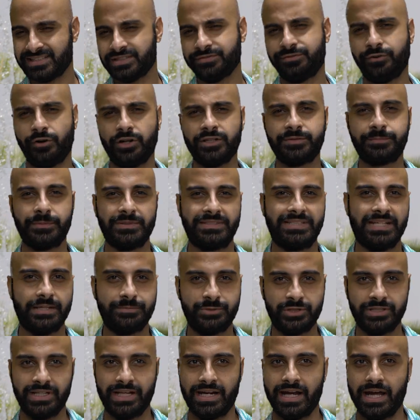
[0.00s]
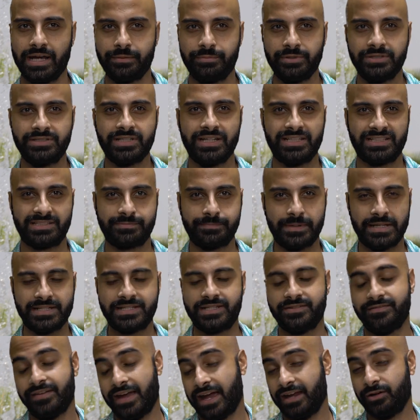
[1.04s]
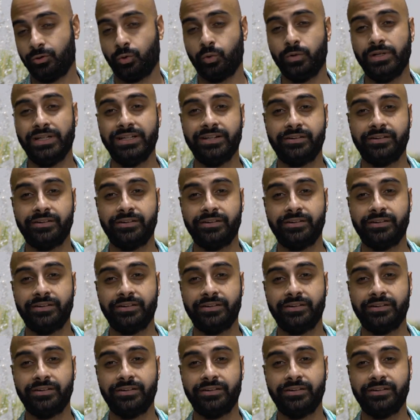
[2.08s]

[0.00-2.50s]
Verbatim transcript: a false perception that hybrids are expensive and only